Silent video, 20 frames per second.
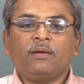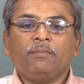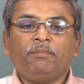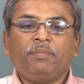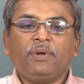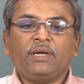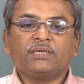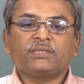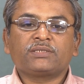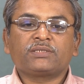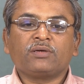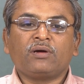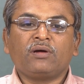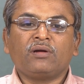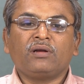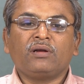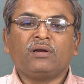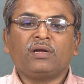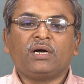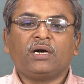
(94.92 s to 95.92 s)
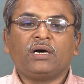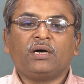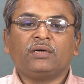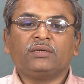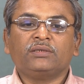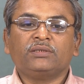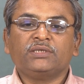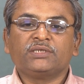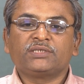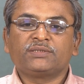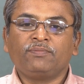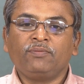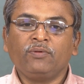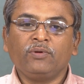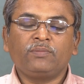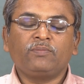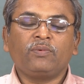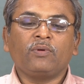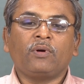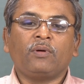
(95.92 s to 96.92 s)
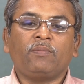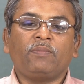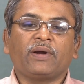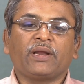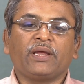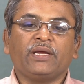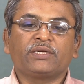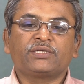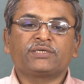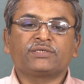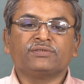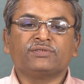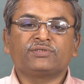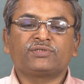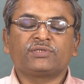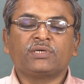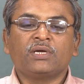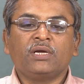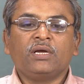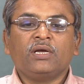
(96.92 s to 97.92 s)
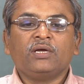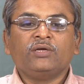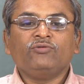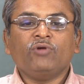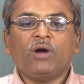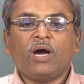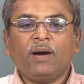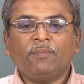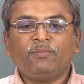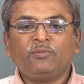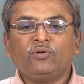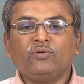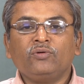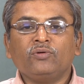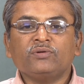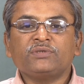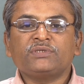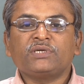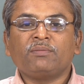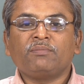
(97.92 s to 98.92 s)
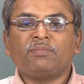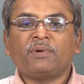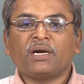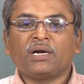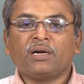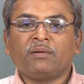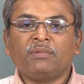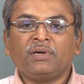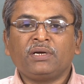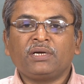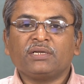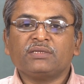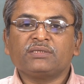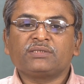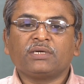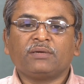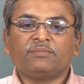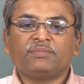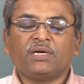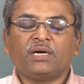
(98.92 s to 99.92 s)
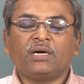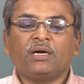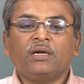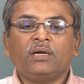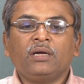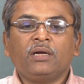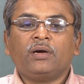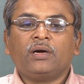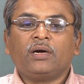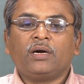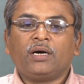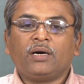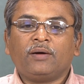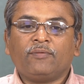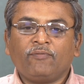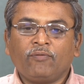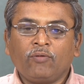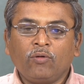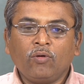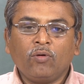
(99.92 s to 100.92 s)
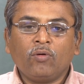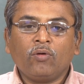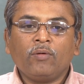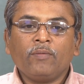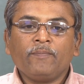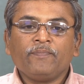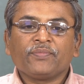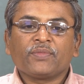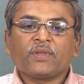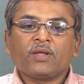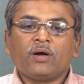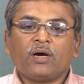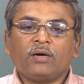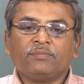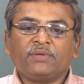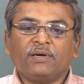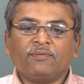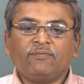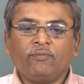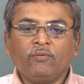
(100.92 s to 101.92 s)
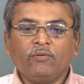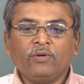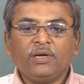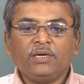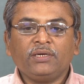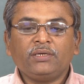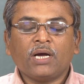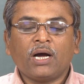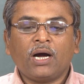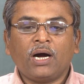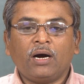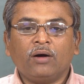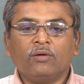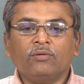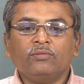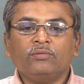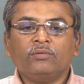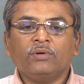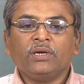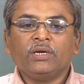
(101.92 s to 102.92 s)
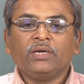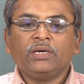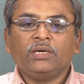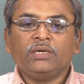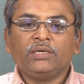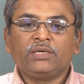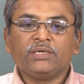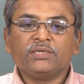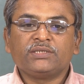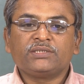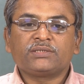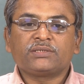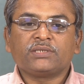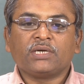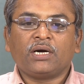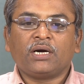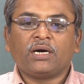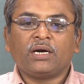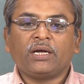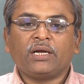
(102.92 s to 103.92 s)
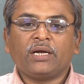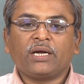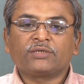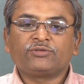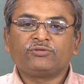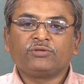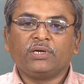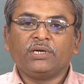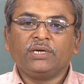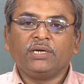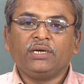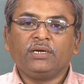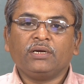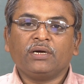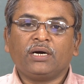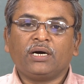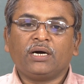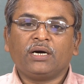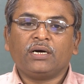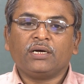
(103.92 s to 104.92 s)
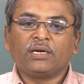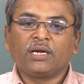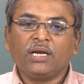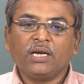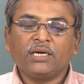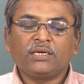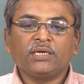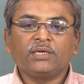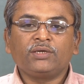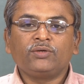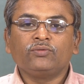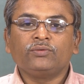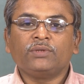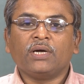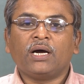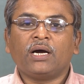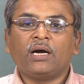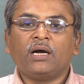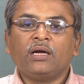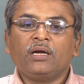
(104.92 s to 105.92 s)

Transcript: based on uh, this fluid flow operations, you have to know some fundamentals of the flow of the fluid, how it is actually related to the